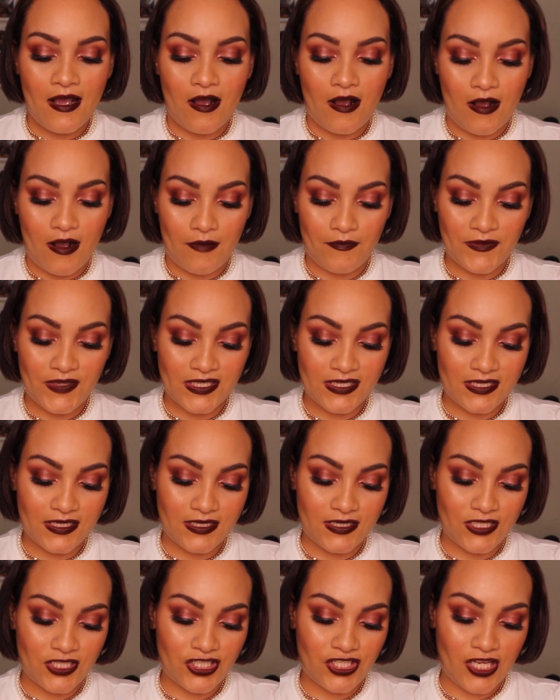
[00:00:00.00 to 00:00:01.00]
Um, this
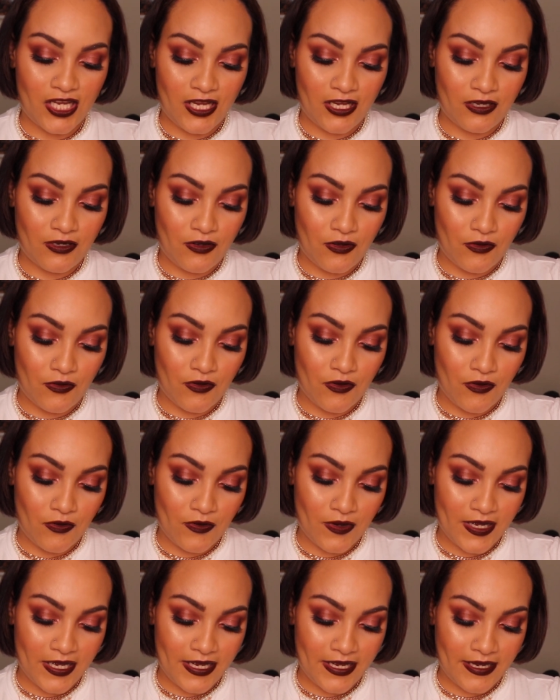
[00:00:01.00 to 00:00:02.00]
is the shade
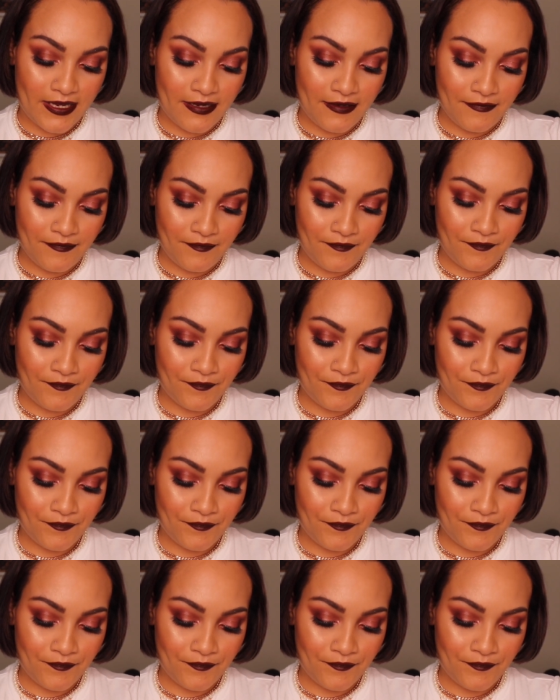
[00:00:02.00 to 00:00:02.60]
Cocoa A.